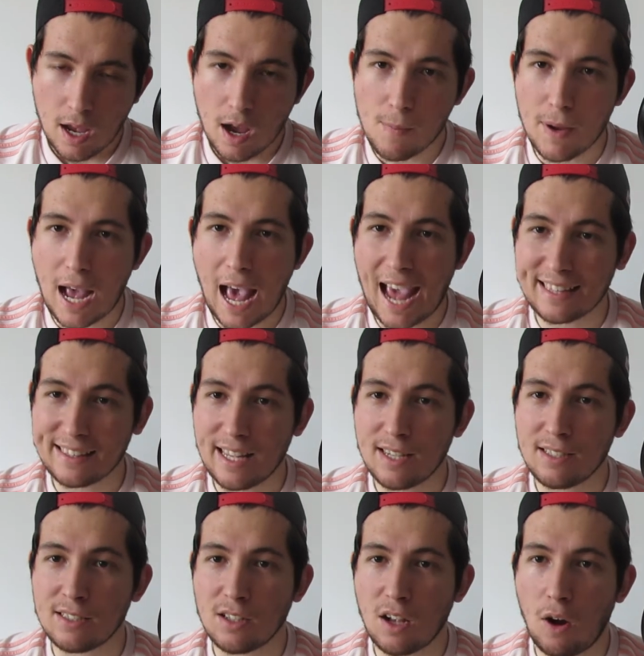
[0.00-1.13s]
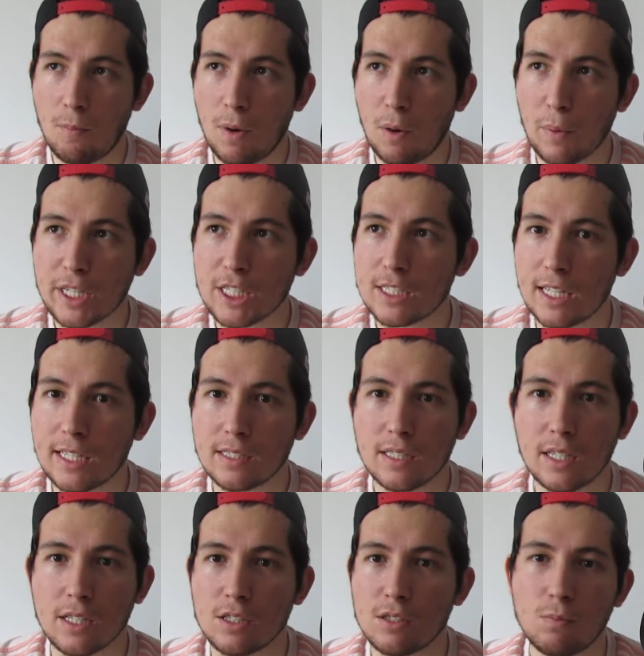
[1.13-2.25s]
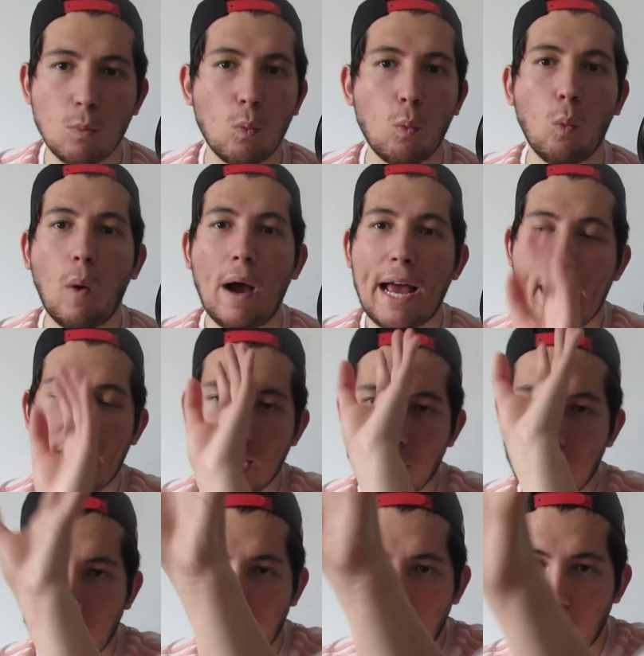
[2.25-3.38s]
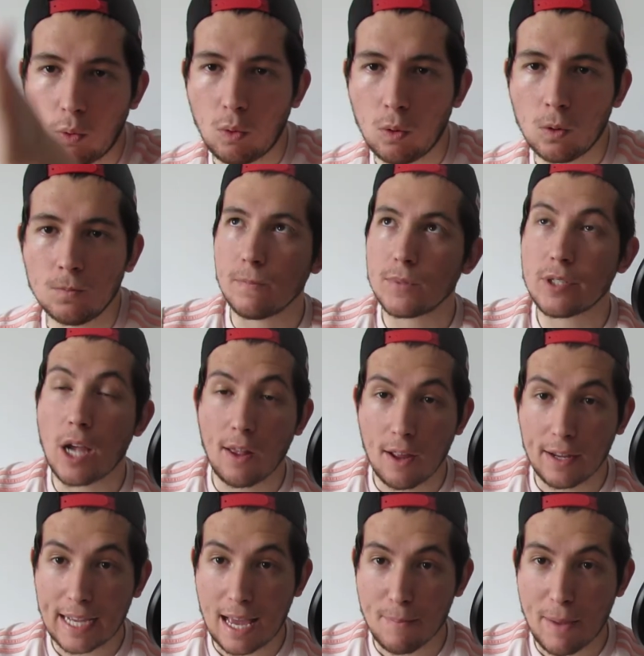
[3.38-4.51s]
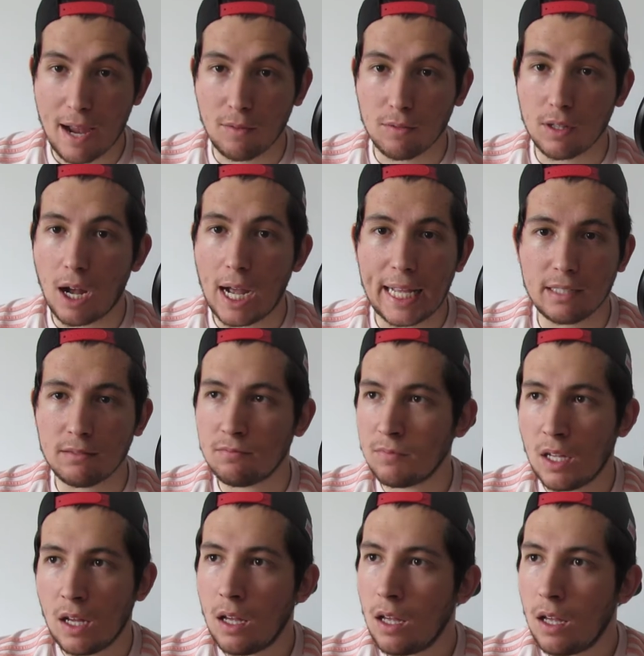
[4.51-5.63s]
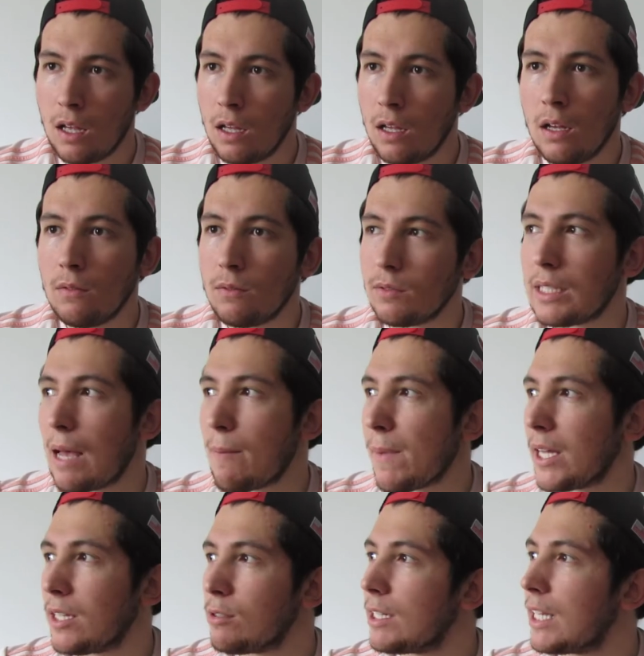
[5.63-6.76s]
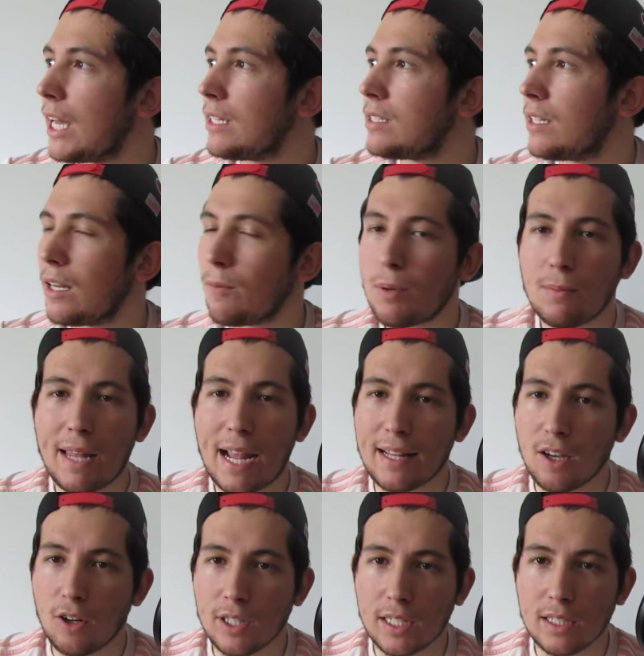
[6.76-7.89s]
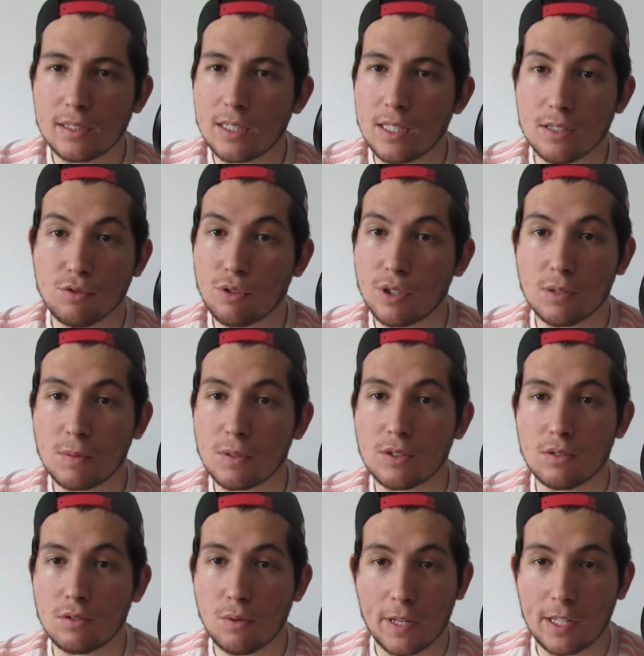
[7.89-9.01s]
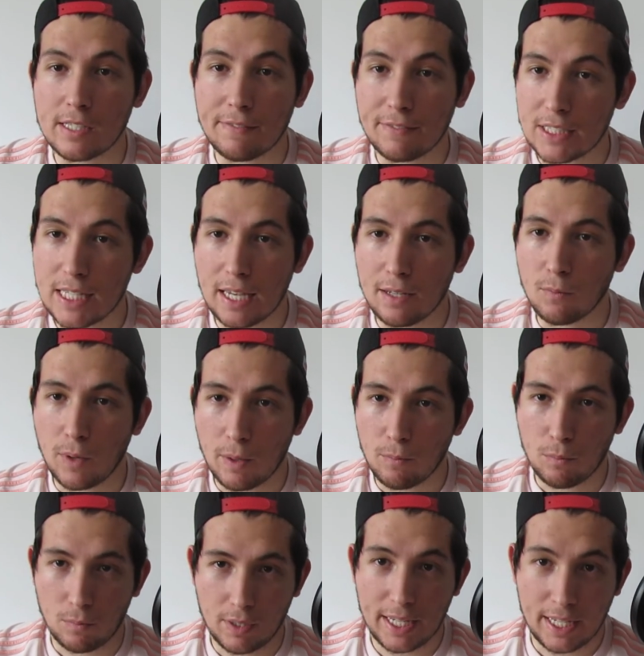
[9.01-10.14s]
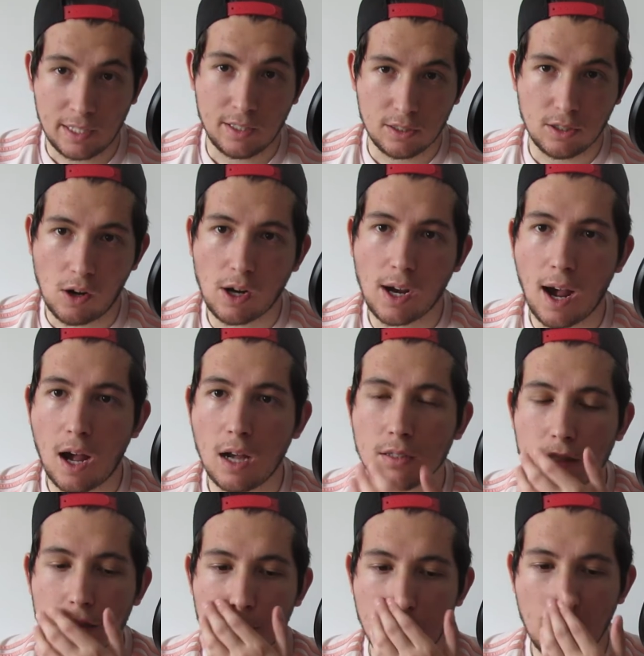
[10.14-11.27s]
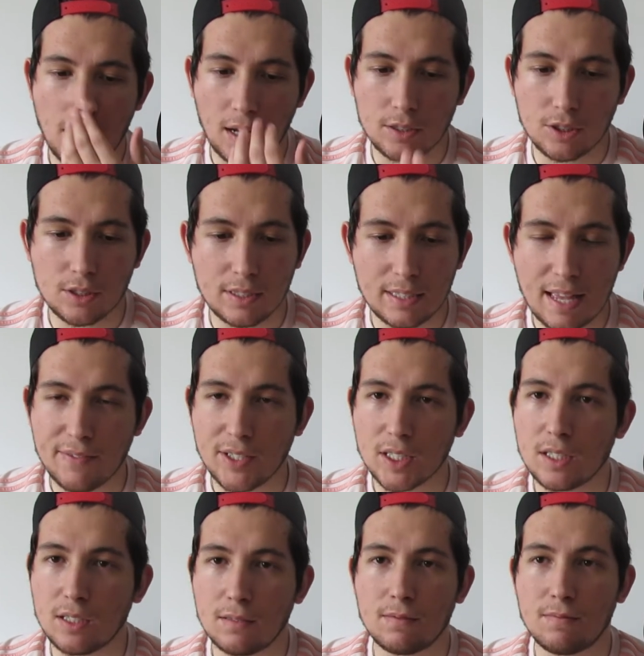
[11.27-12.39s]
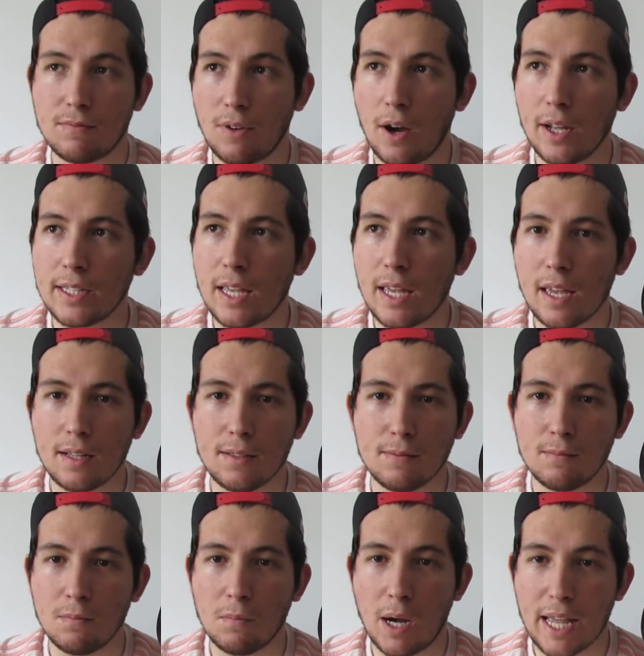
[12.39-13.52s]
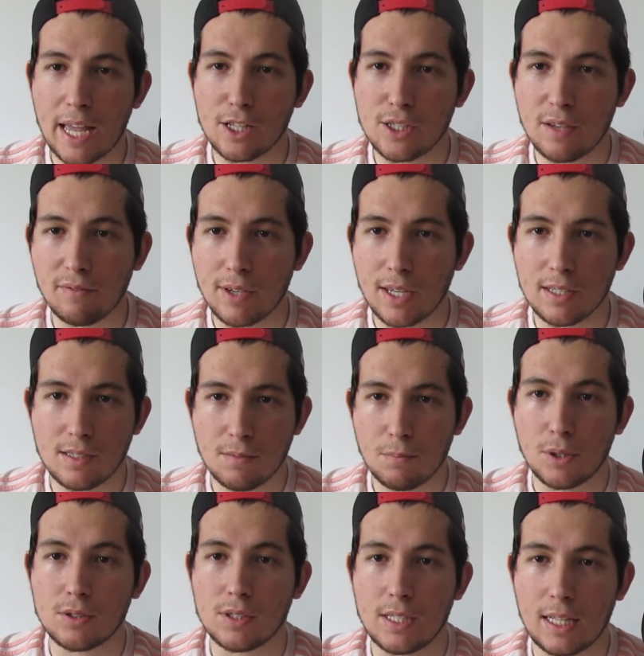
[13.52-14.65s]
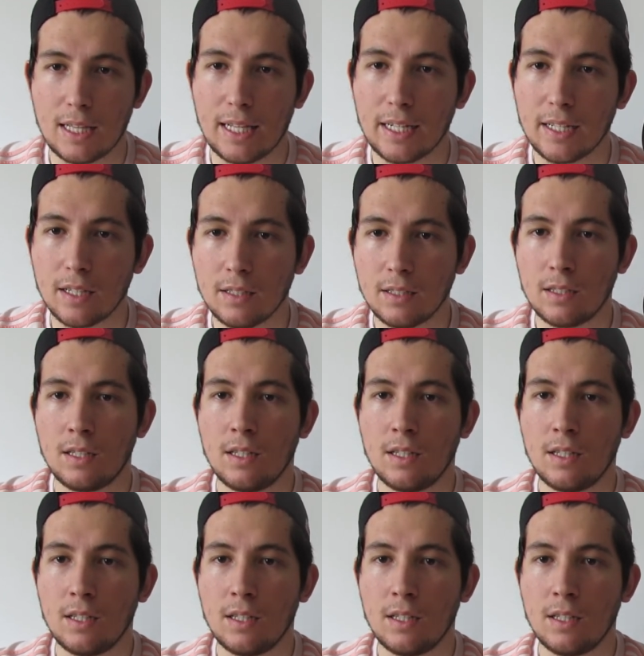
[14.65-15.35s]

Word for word: but I had this on my wish list since way before Solo came out, like, was that May twenty eighteen? I probably had it on it since Christmas twenty seventeen when he got cast, but I just never could find it in my H M Vs in Boston and Lincoln.